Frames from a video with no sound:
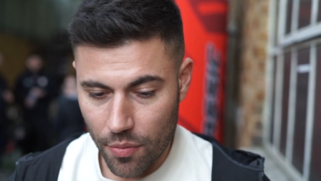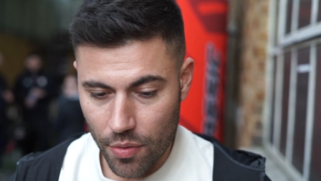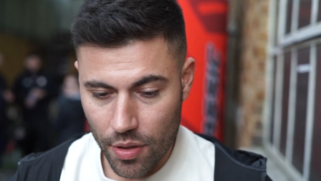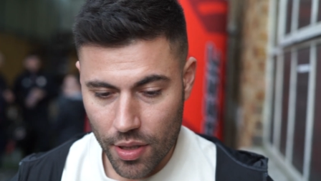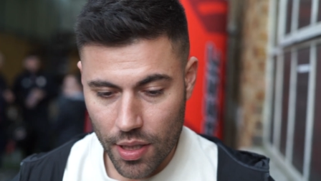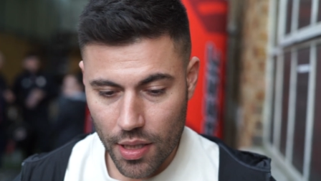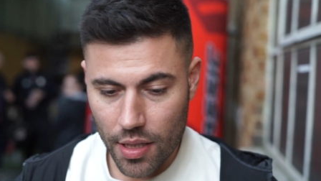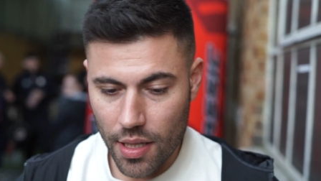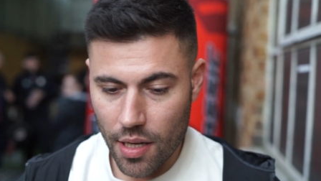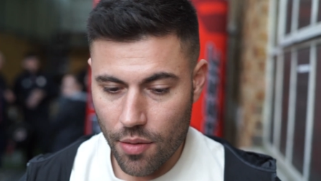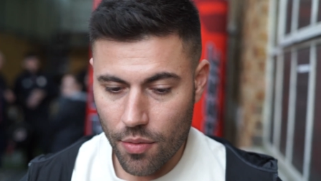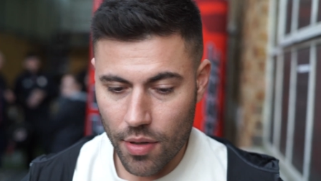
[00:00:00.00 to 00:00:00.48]
We've
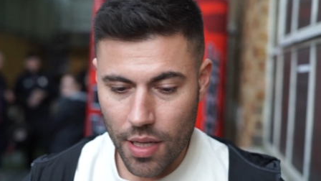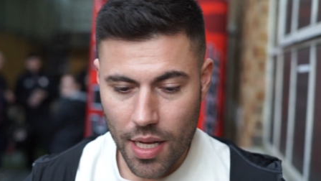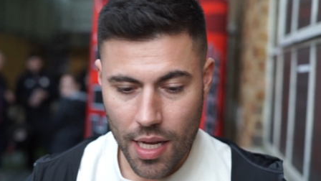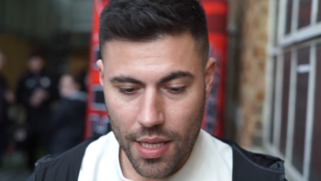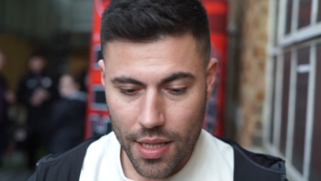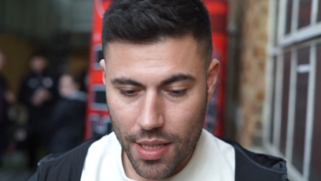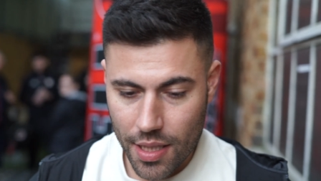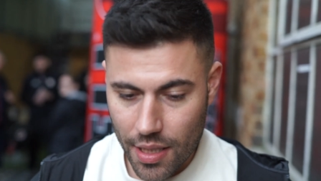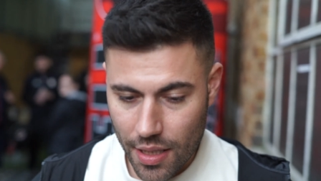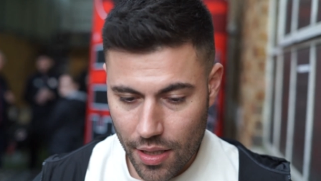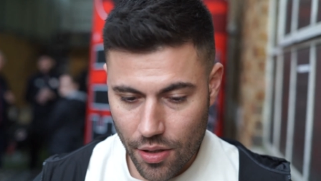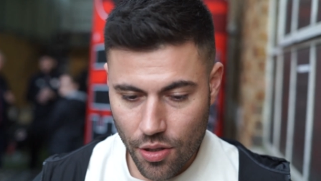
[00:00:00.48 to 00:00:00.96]
seen that with
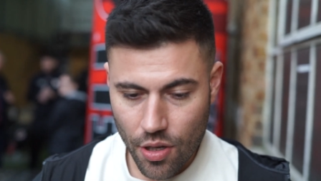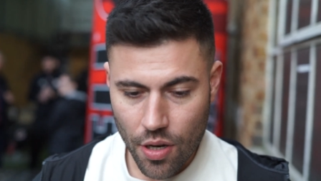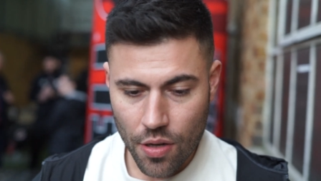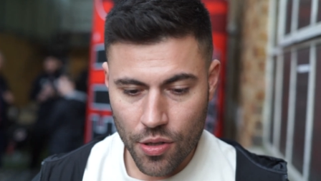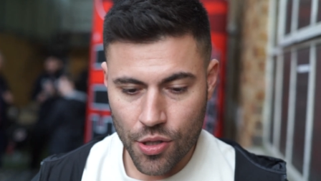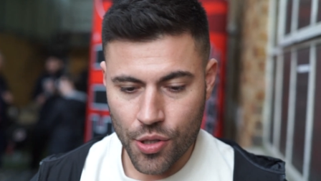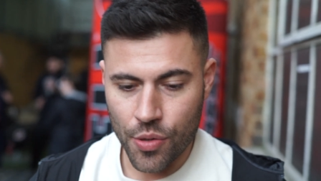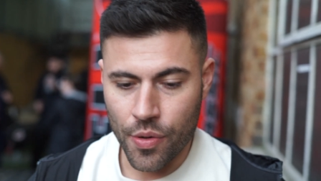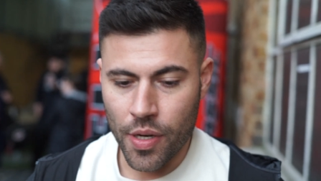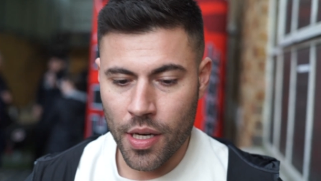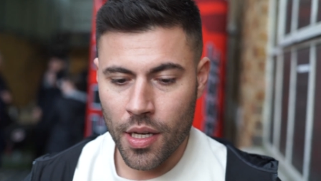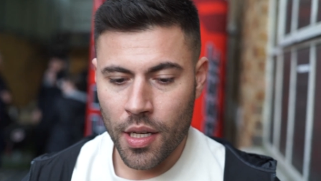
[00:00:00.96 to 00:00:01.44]
Anthony
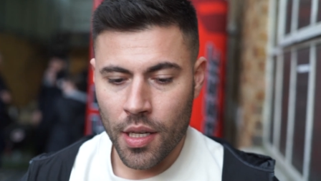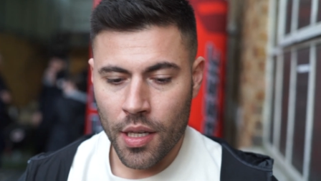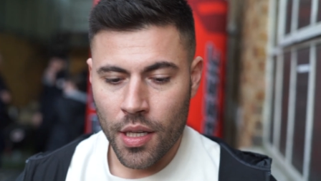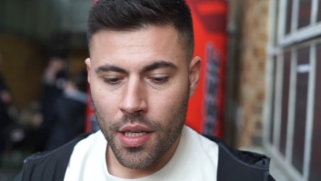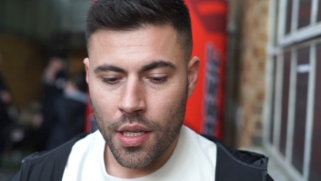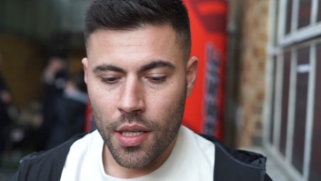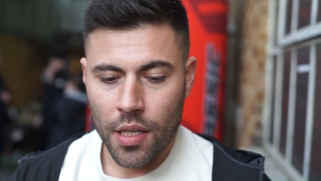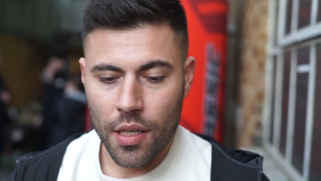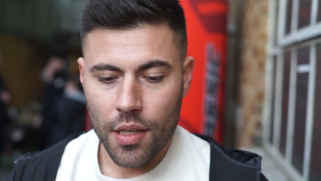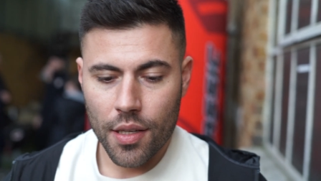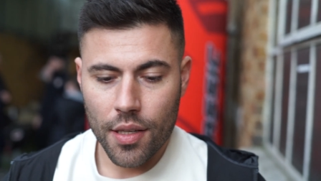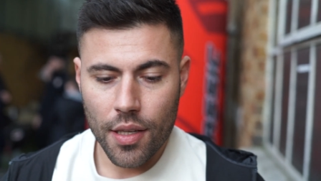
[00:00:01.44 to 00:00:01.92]
Joshua,
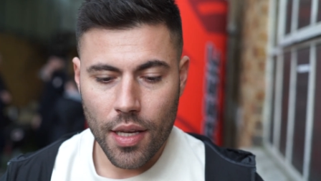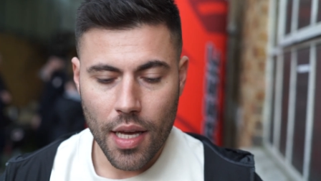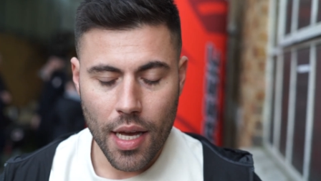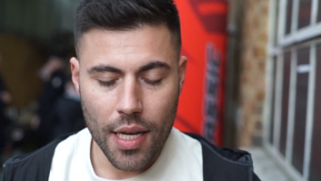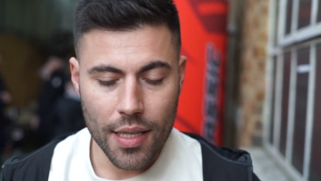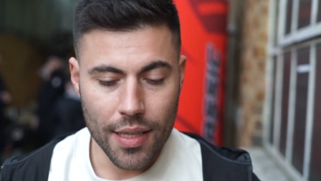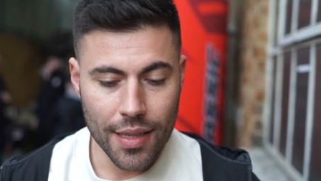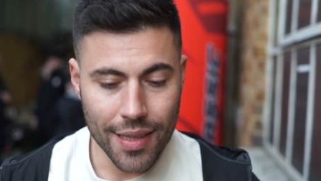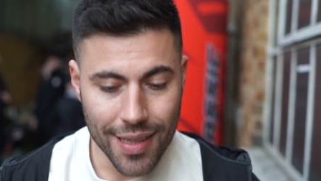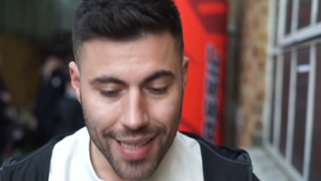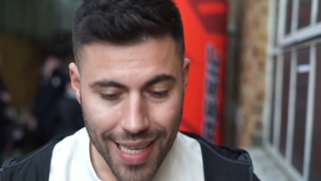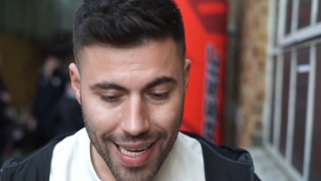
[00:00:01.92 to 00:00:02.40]

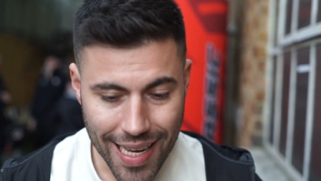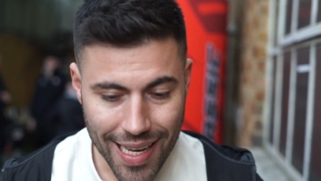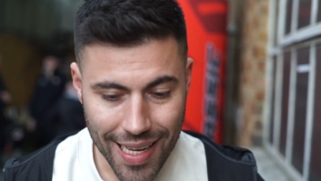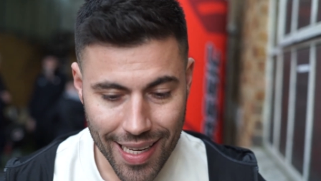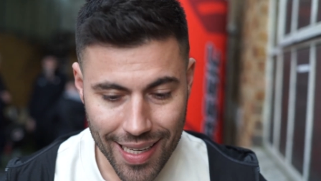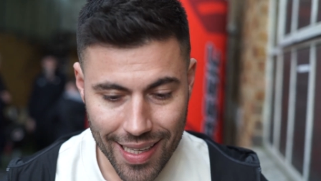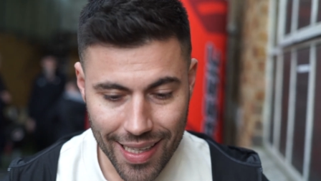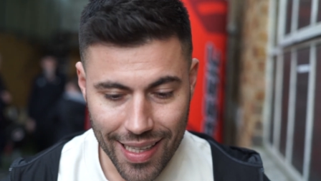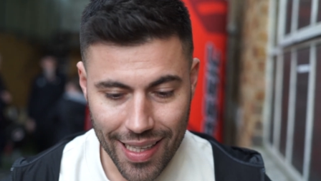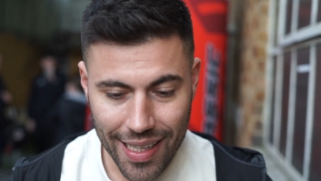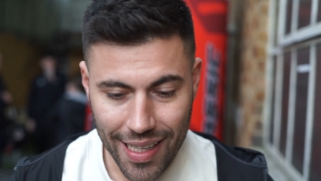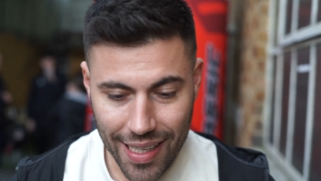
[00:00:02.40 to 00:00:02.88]
and that
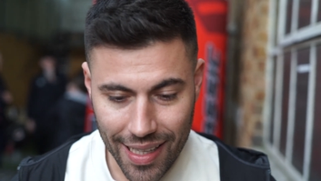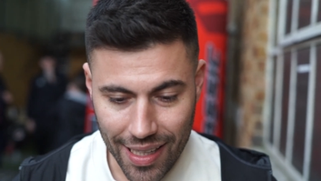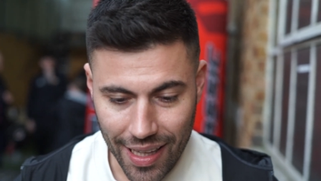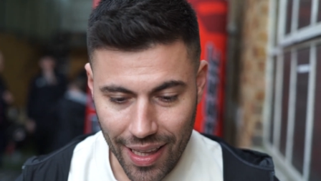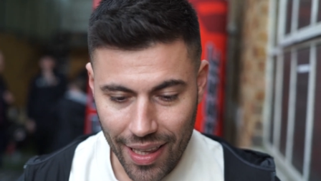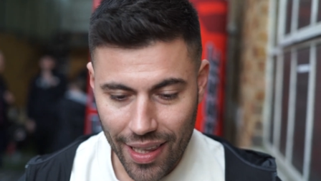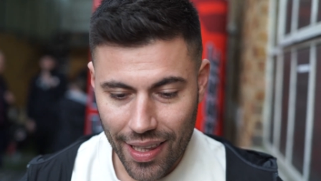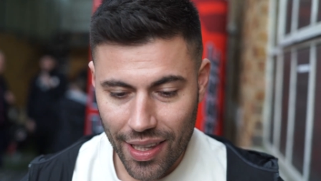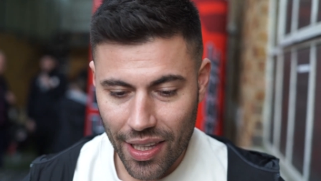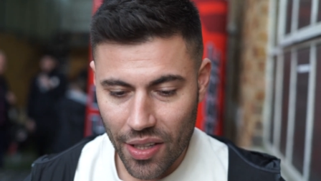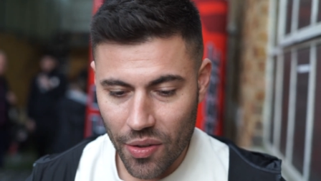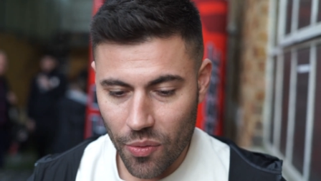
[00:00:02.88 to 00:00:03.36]

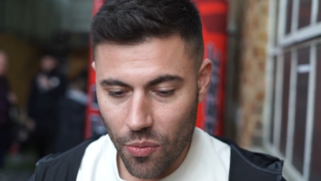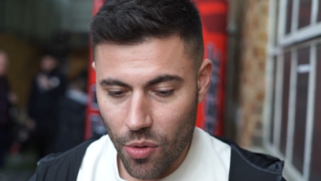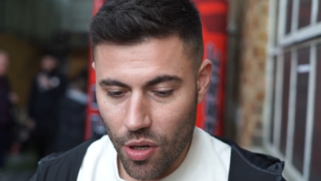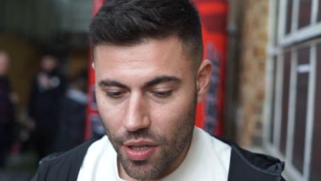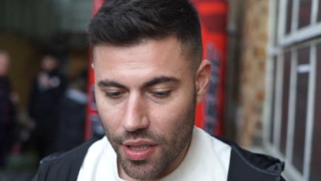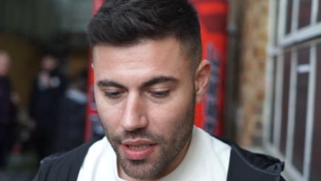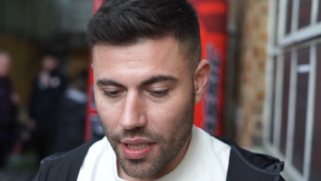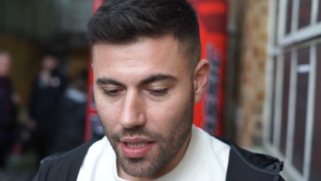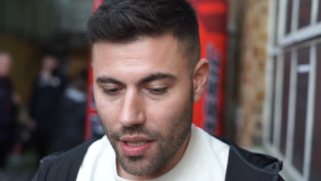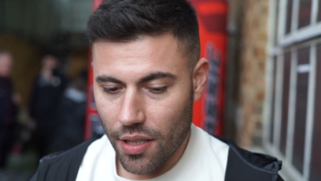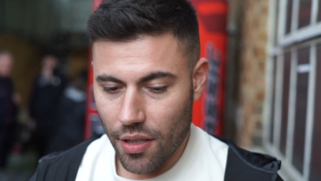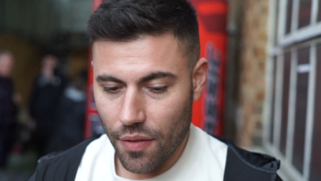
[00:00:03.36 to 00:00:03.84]
is what
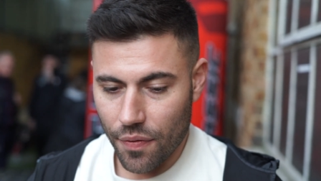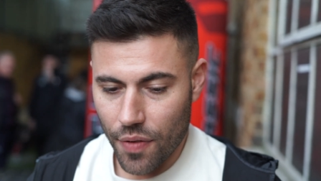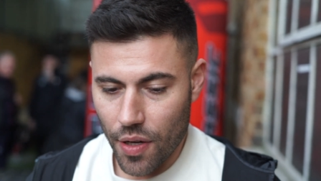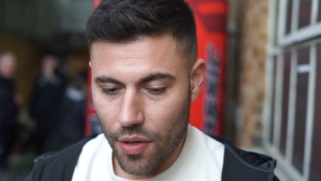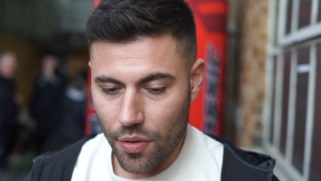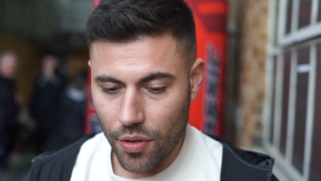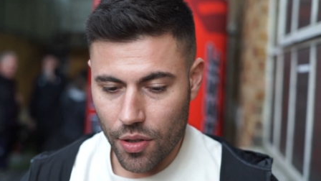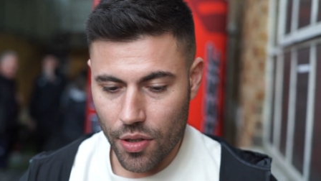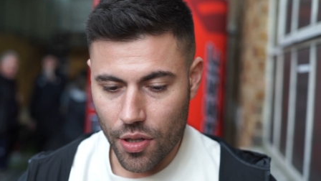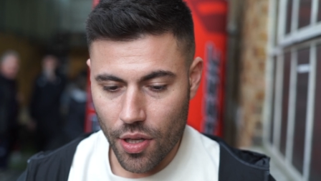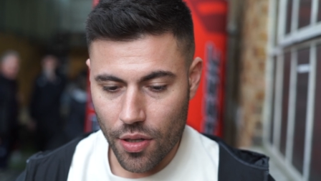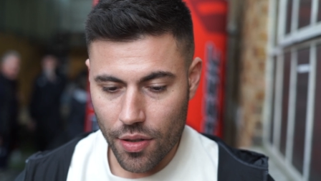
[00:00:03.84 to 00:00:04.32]
he needs to
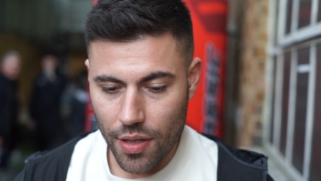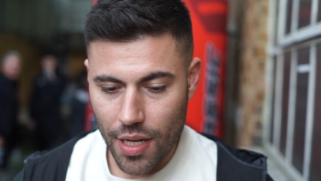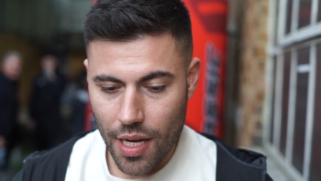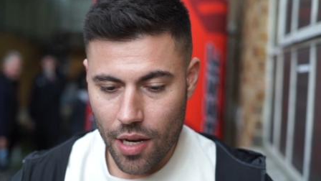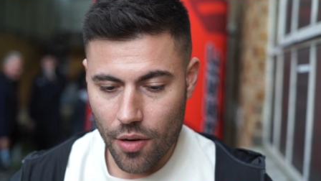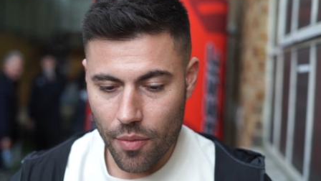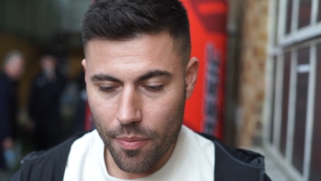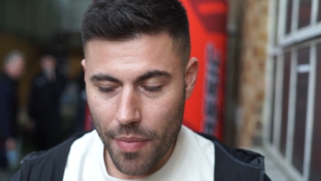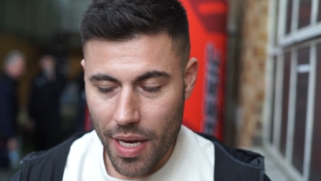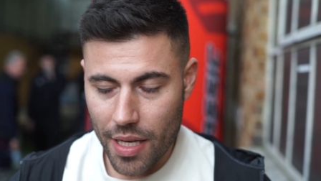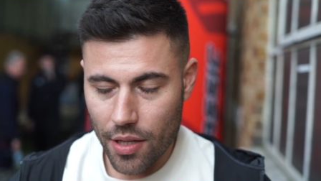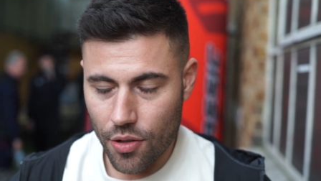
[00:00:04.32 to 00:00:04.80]
focus on
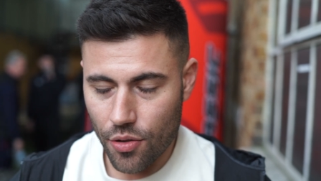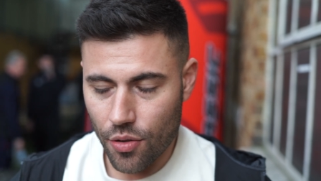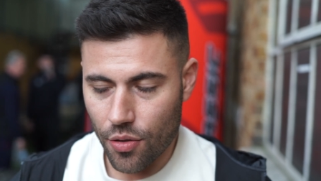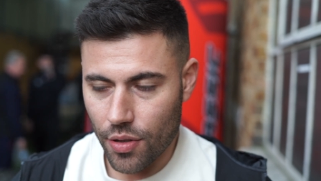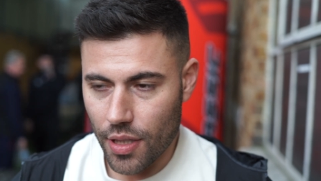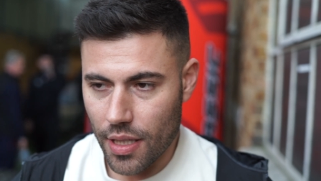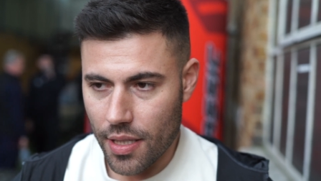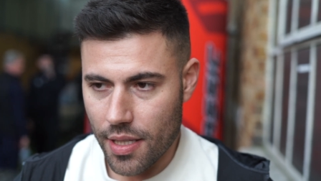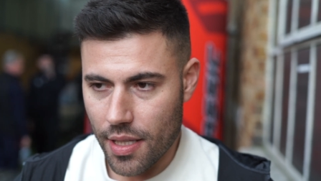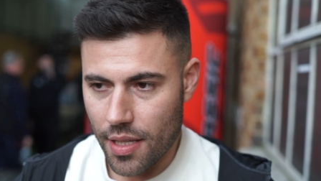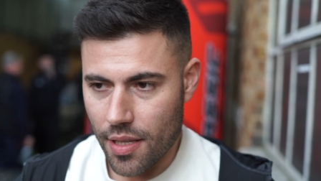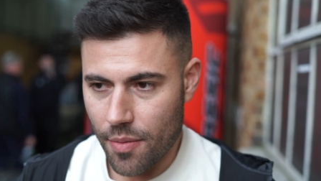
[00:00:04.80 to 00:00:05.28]
now. Make sure
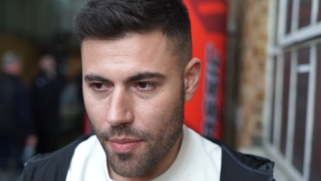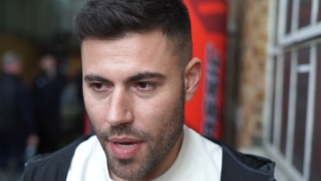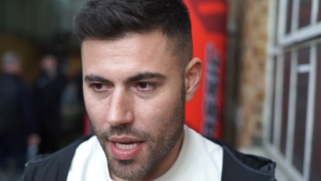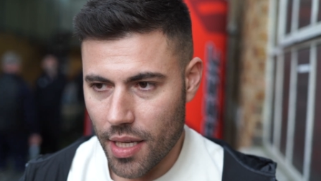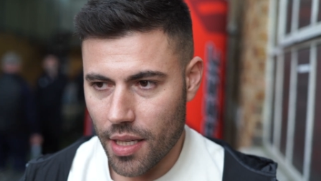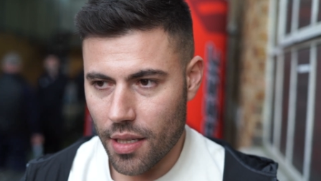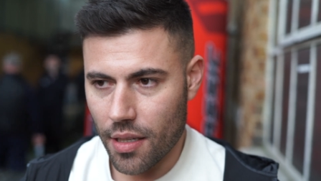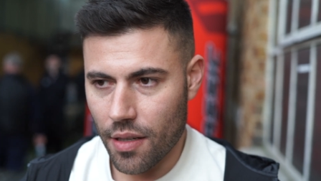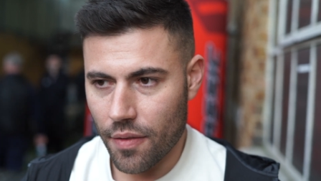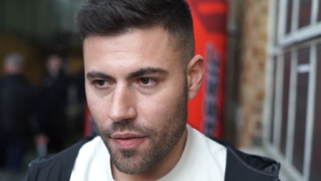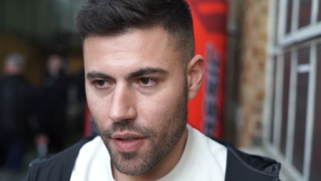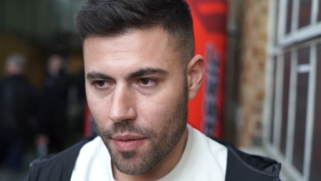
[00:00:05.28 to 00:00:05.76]
this is the
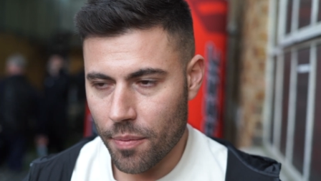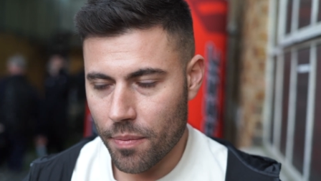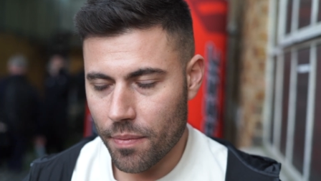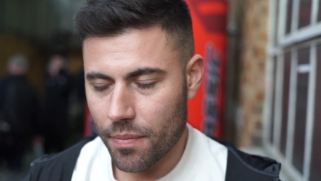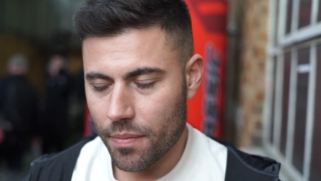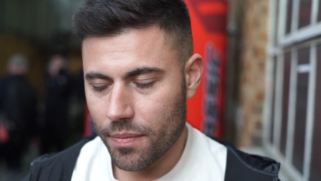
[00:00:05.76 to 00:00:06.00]
making of him.